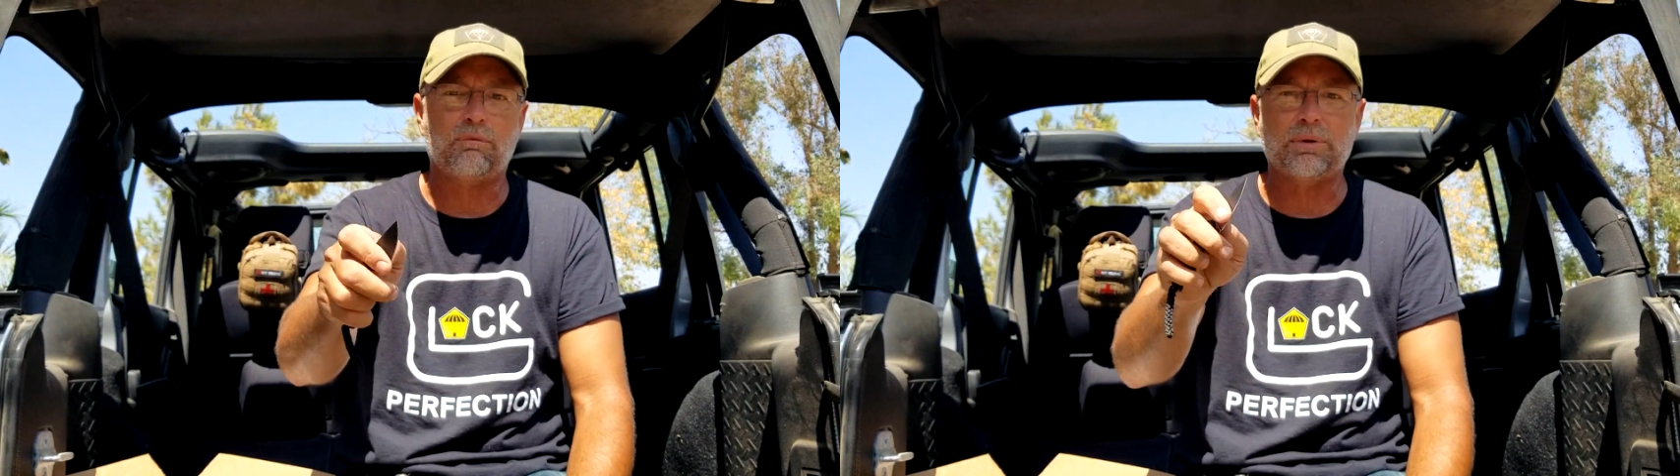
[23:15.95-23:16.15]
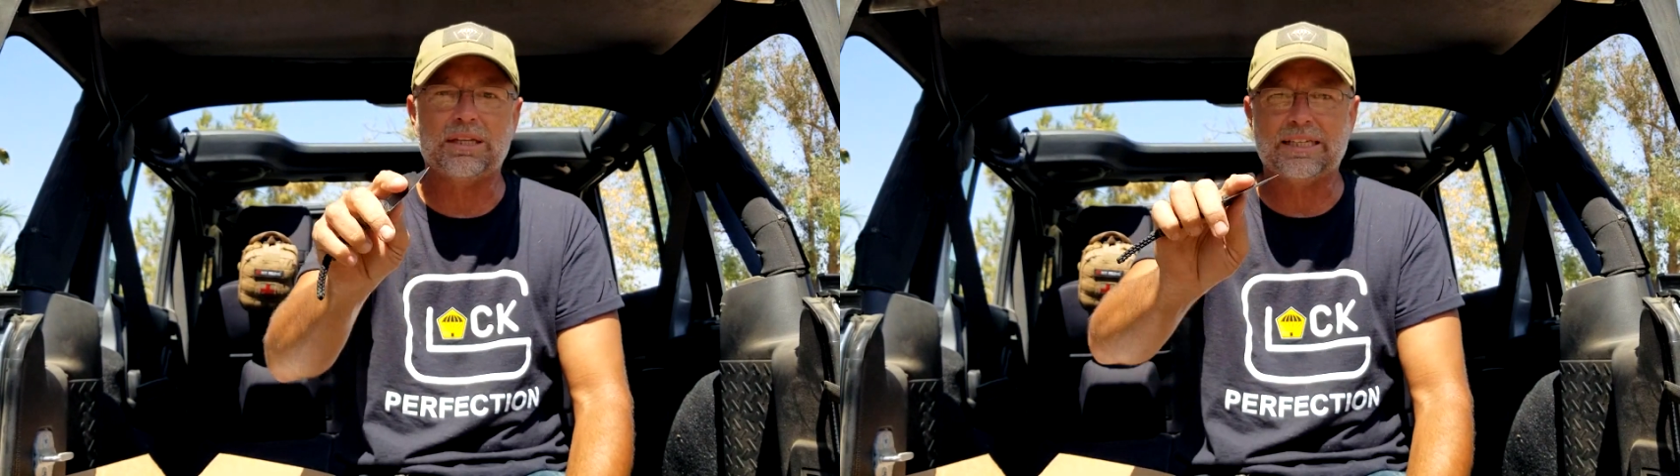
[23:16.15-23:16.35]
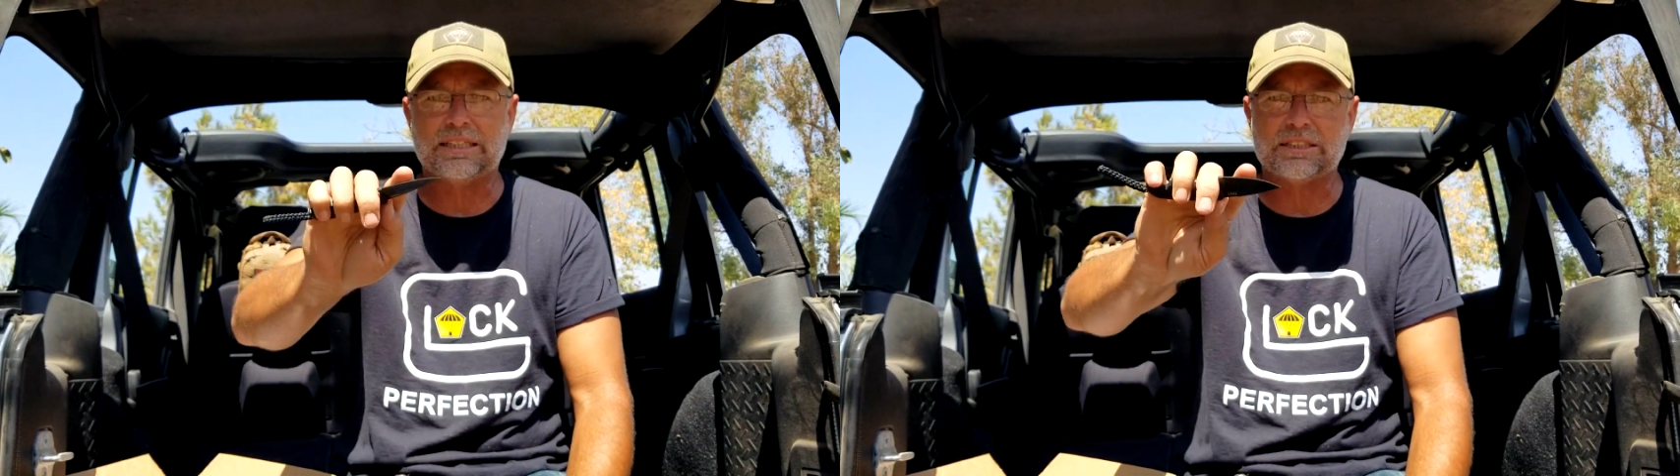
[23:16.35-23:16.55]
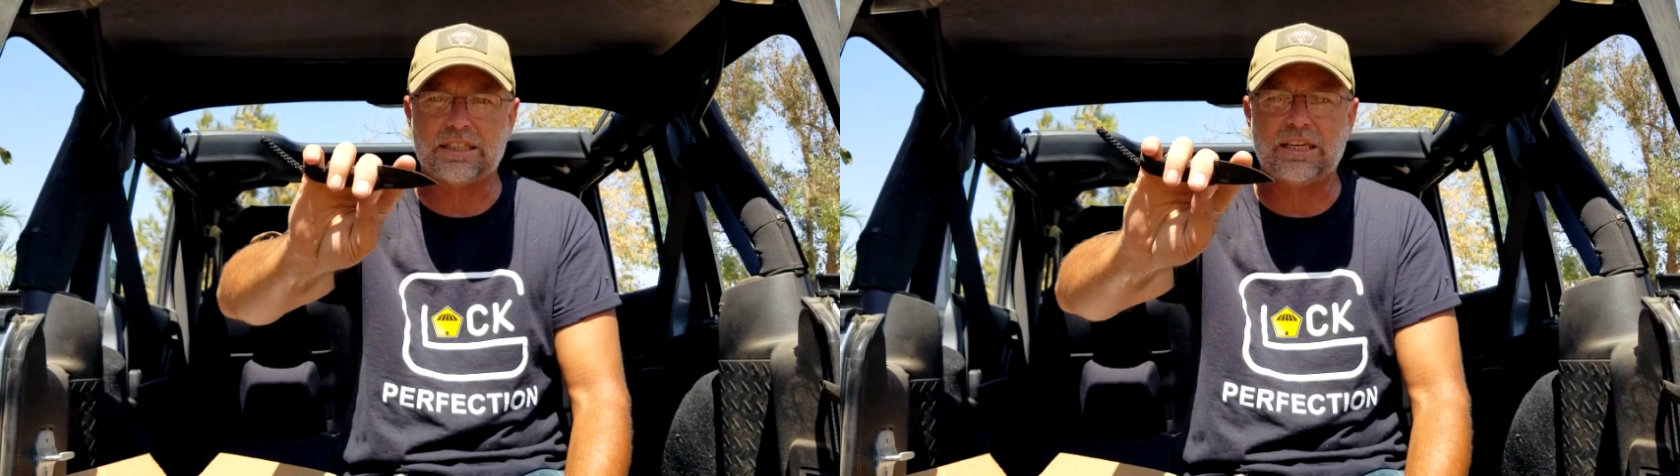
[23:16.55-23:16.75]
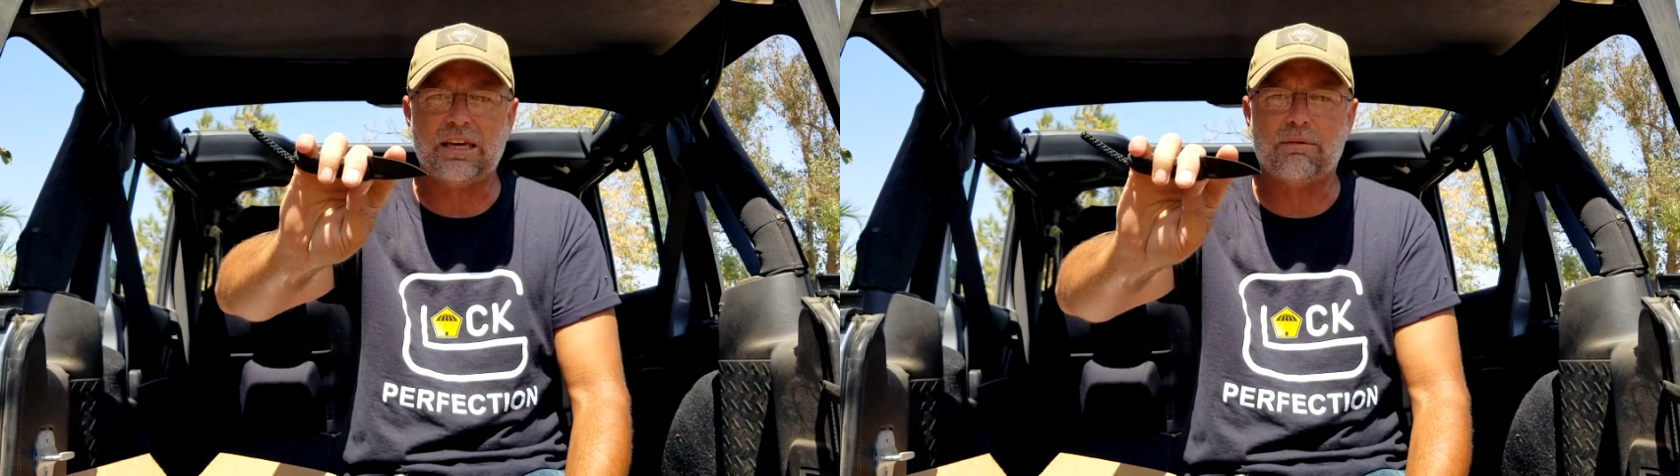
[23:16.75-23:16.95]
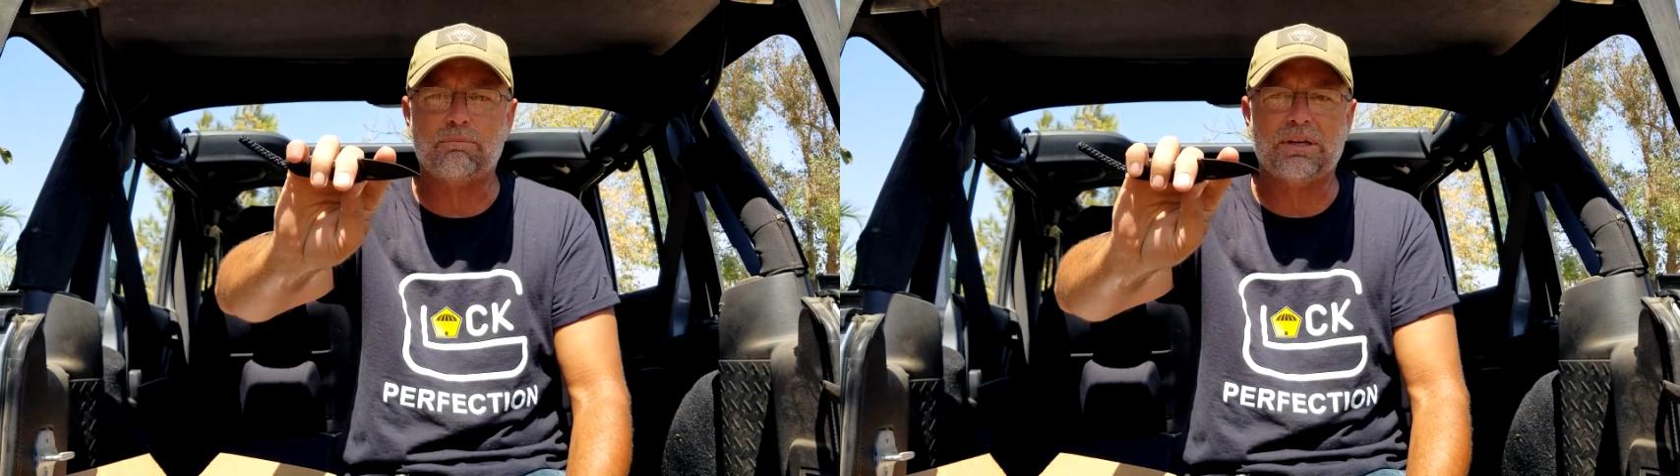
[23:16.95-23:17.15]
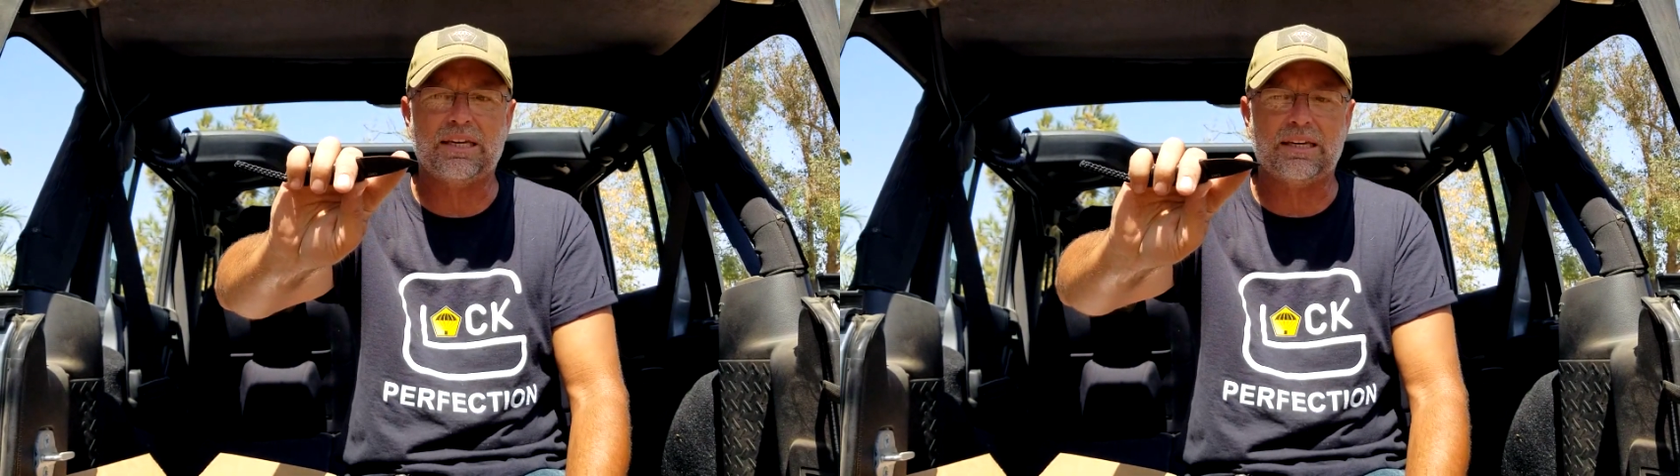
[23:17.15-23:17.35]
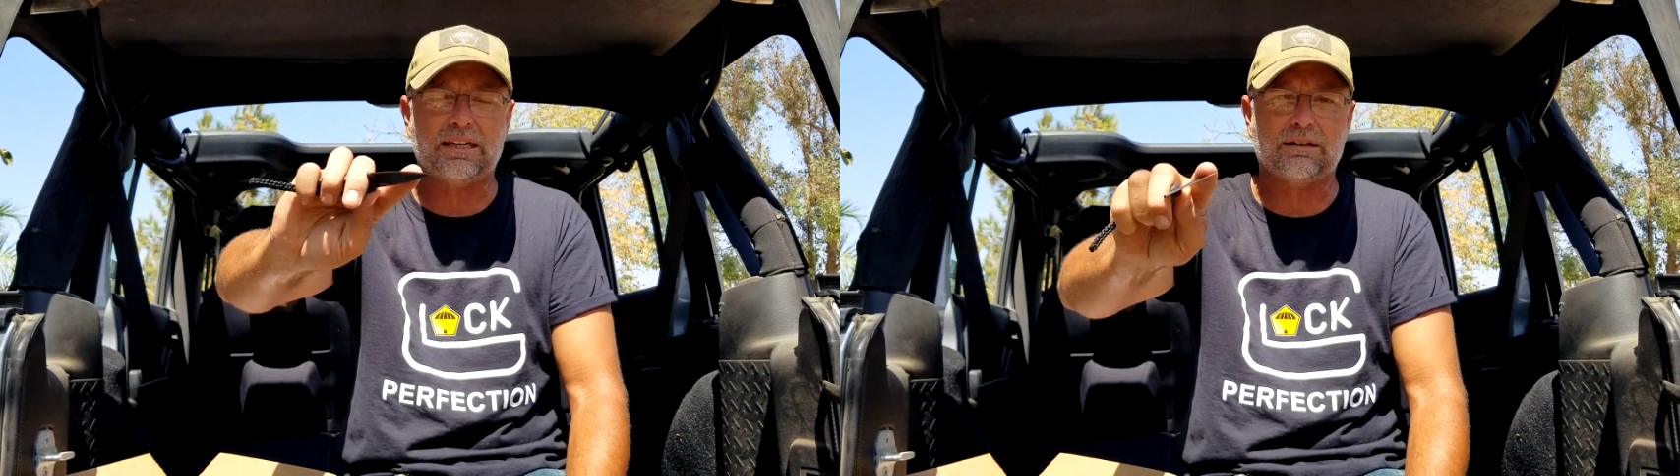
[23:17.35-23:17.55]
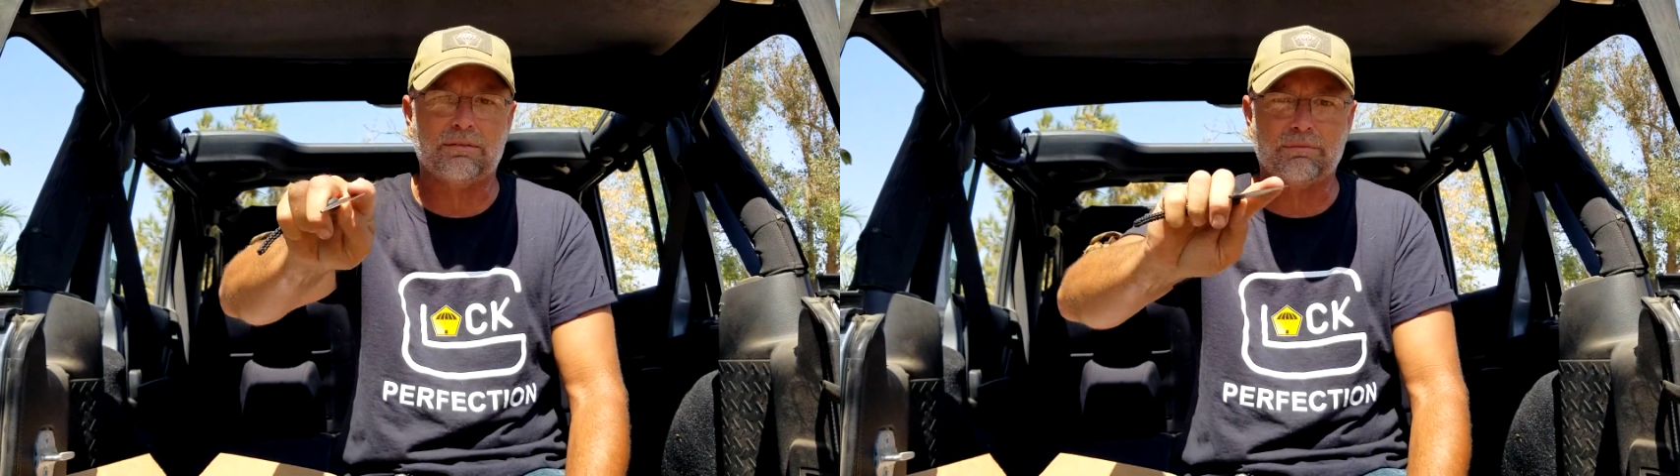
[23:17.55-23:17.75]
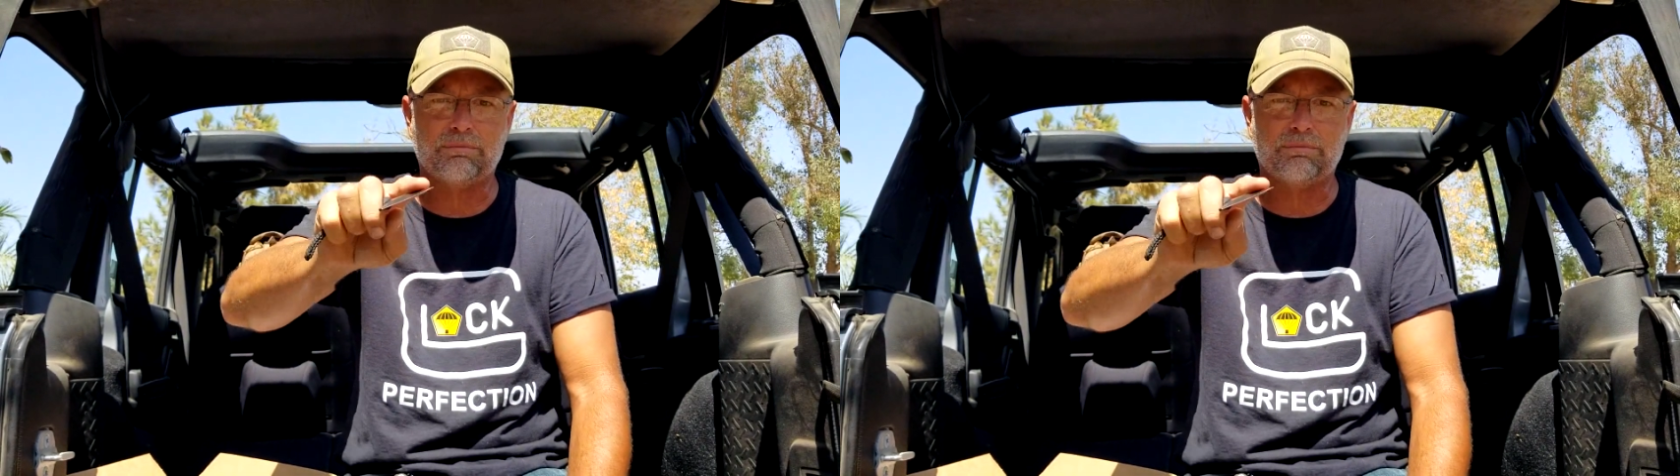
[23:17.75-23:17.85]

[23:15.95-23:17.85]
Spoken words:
but like as a camping,